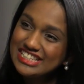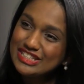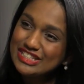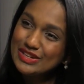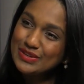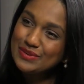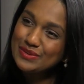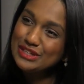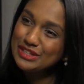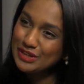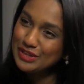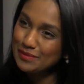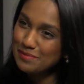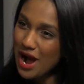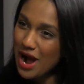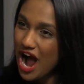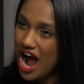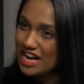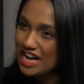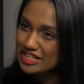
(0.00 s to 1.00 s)
so you're
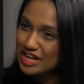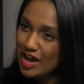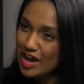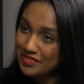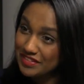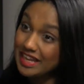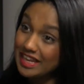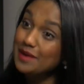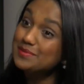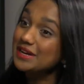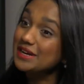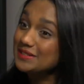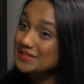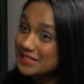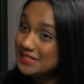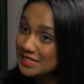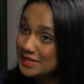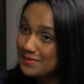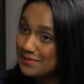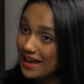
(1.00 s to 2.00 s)
part of the Cape Town
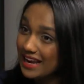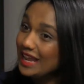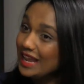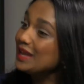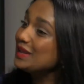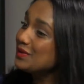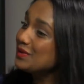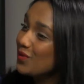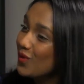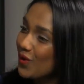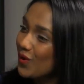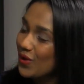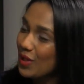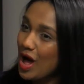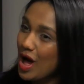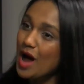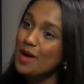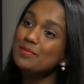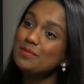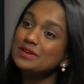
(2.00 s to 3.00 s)
City Ballet, you all
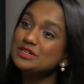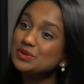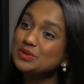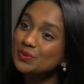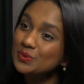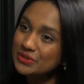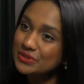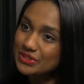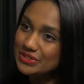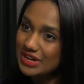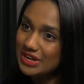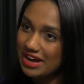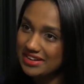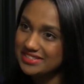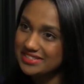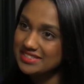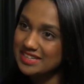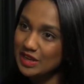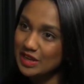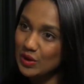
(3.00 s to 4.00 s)
are, but you're also
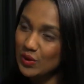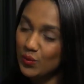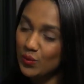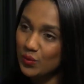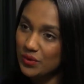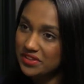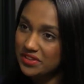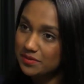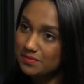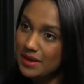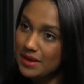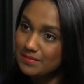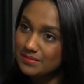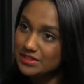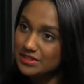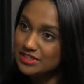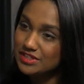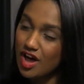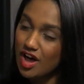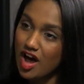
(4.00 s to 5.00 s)
dancing with
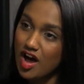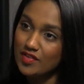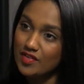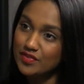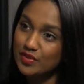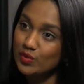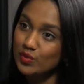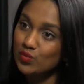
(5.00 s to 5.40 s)
members of the